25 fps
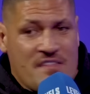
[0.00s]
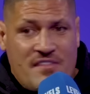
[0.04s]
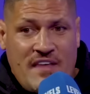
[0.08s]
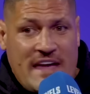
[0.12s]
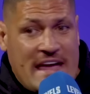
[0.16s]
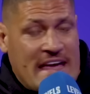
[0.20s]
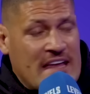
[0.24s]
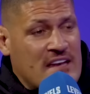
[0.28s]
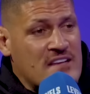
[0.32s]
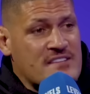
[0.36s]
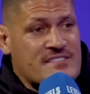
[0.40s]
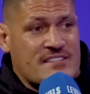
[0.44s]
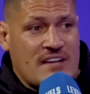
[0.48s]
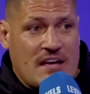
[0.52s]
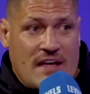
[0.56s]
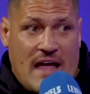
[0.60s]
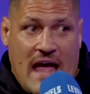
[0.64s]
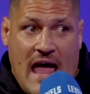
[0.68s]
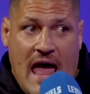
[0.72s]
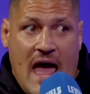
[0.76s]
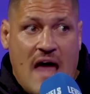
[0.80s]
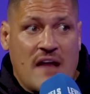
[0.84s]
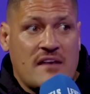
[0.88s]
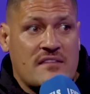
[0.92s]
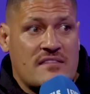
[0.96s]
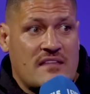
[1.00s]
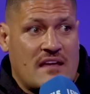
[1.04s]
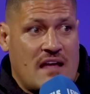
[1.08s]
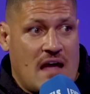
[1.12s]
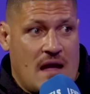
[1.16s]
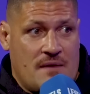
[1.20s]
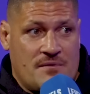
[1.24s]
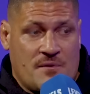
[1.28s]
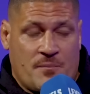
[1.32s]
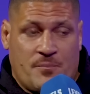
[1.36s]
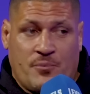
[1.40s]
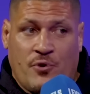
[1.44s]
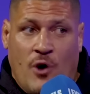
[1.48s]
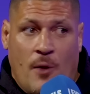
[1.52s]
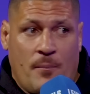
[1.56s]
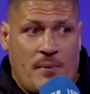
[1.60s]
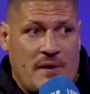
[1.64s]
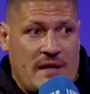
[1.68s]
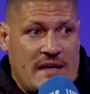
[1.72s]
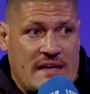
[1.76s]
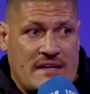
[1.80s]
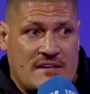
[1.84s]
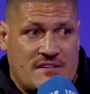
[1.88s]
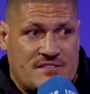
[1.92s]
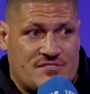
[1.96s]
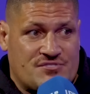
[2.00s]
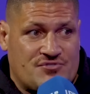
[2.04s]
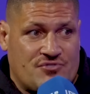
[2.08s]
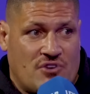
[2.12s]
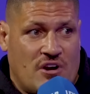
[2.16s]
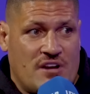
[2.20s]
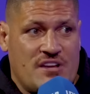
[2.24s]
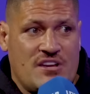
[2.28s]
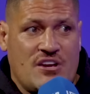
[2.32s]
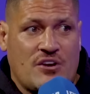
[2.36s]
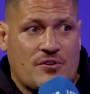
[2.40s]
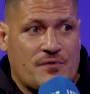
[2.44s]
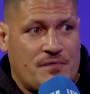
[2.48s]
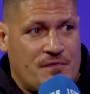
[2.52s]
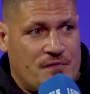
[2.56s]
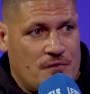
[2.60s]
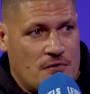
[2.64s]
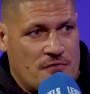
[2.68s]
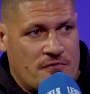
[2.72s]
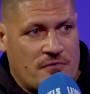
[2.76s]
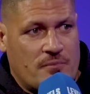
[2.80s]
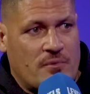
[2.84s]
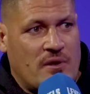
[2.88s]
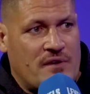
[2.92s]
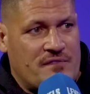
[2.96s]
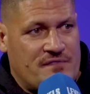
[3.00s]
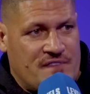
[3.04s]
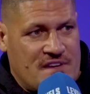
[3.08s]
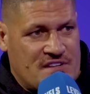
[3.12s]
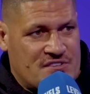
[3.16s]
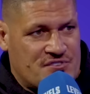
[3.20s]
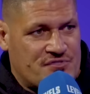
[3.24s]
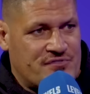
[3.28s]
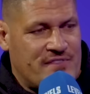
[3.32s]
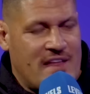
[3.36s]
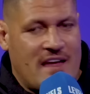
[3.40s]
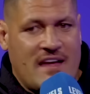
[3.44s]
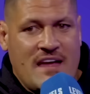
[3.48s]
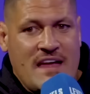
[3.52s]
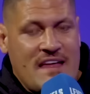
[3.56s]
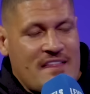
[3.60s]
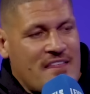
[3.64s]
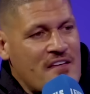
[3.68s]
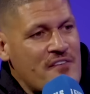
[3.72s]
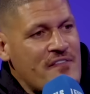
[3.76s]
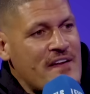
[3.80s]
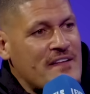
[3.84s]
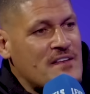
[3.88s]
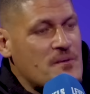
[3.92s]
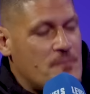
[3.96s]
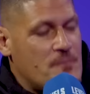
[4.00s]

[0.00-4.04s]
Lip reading: The hitters are out of the game, the proper hitters, right? Yeah. You've got a few of them like Victor and that. They've had to